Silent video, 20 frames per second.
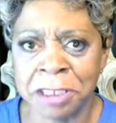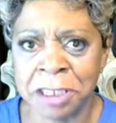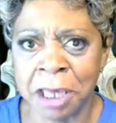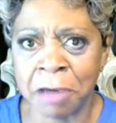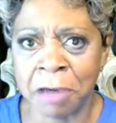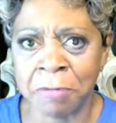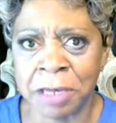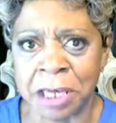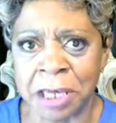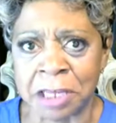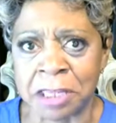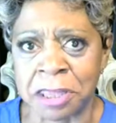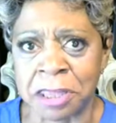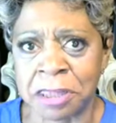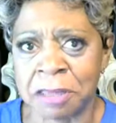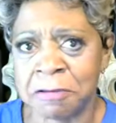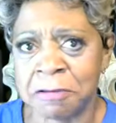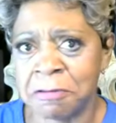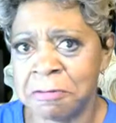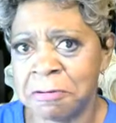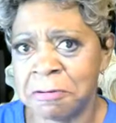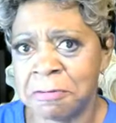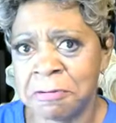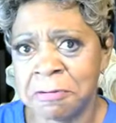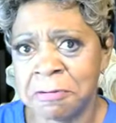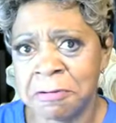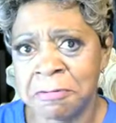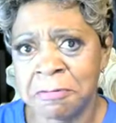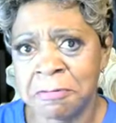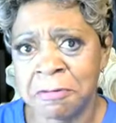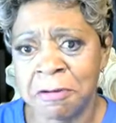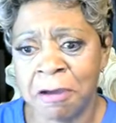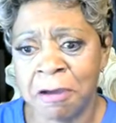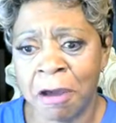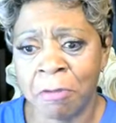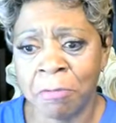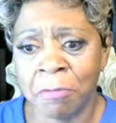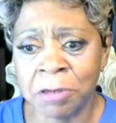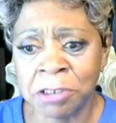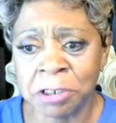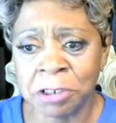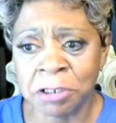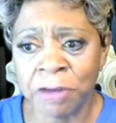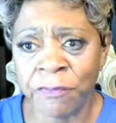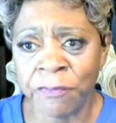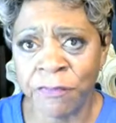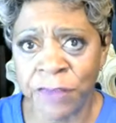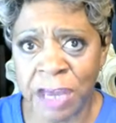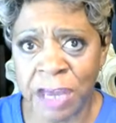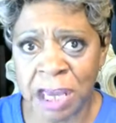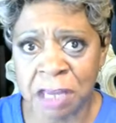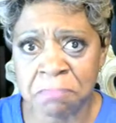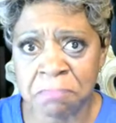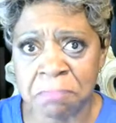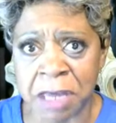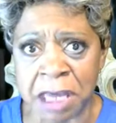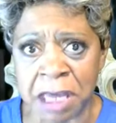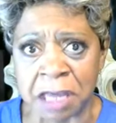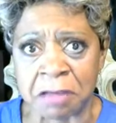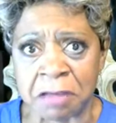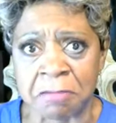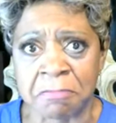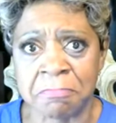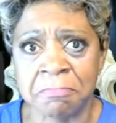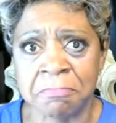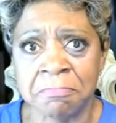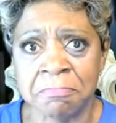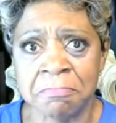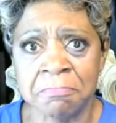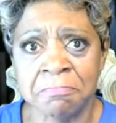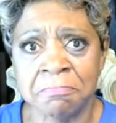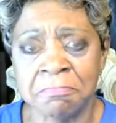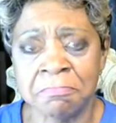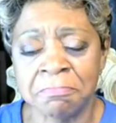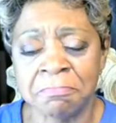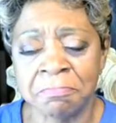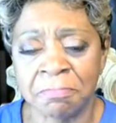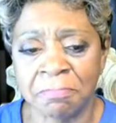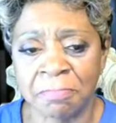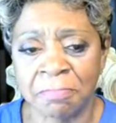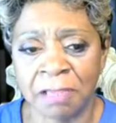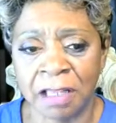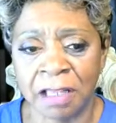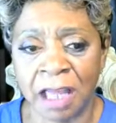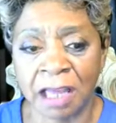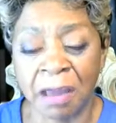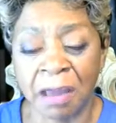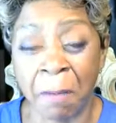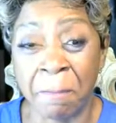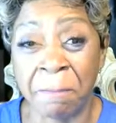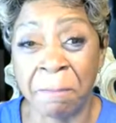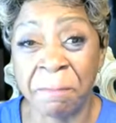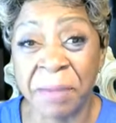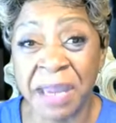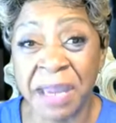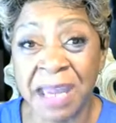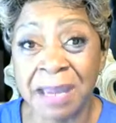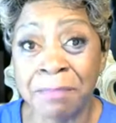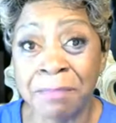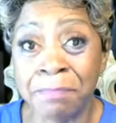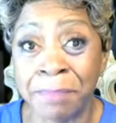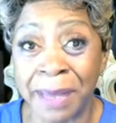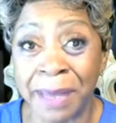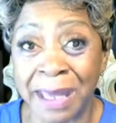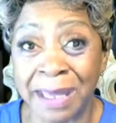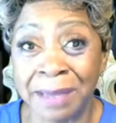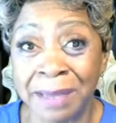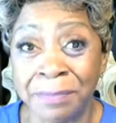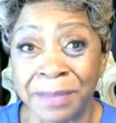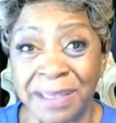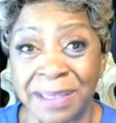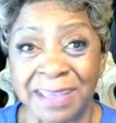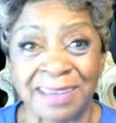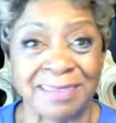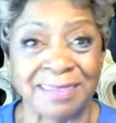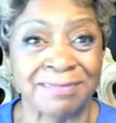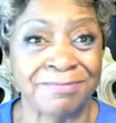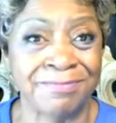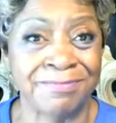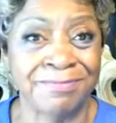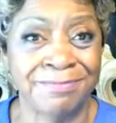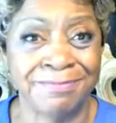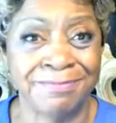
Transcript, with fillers: I'm serious. I want you to feed me like a big baby.